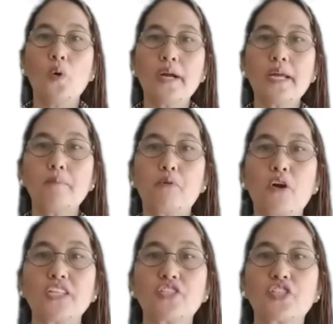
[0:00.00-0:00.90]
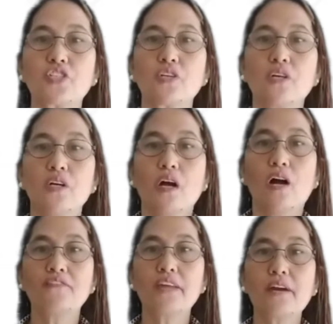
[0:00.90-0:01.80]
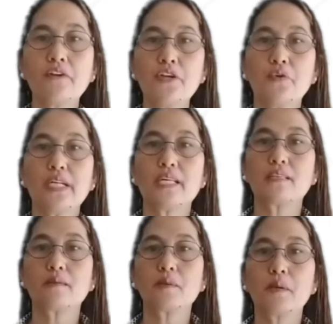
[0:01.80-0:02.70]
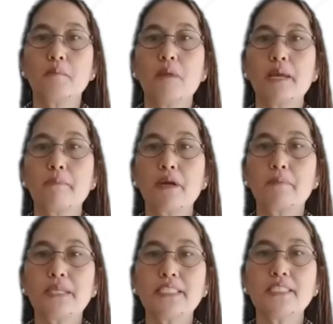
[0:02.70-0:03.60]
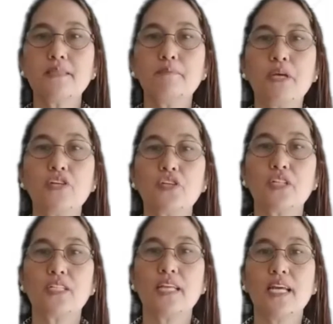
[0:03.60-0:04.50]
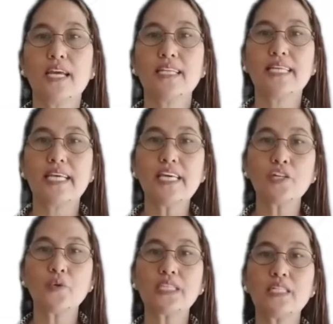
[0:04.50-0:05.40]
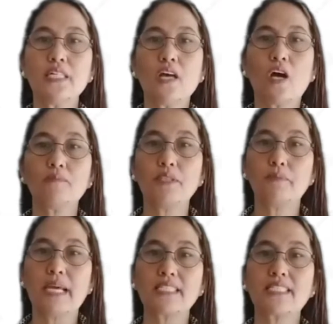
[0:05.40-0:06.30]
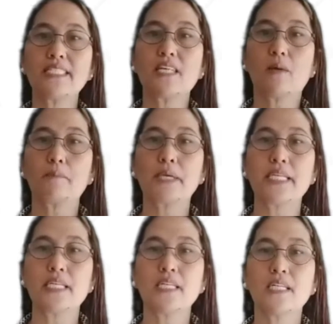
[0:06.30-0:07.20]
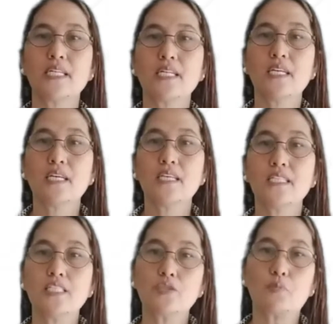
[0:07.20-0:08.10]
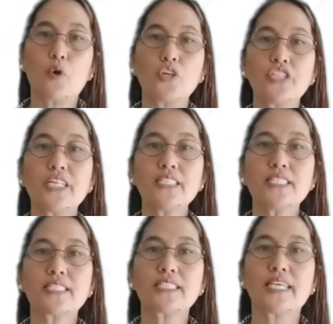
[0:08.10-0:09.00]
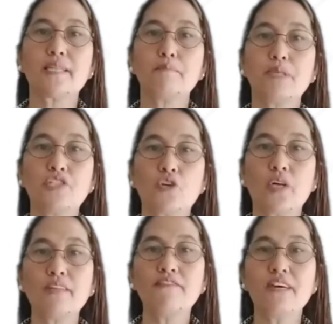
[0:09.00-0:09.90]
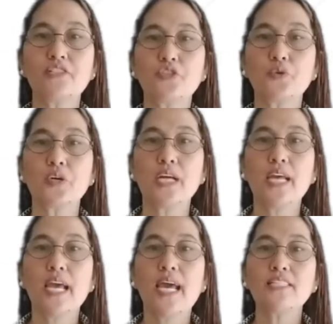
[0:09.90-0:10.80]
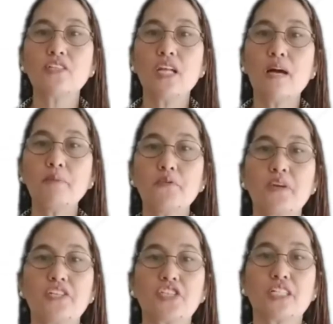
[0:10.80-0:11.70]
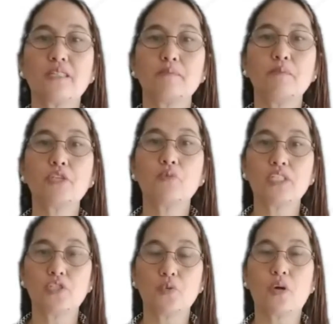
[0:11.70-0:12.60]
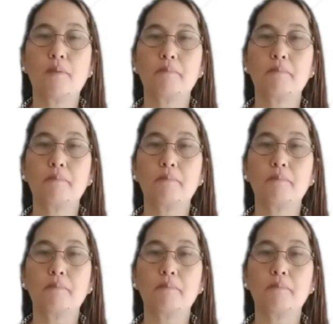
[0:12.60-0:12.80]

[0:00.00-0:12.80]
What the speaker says: or a branch of their unit by mere participation in the equity of domestic company. These projects can be joint venture and collaboration between two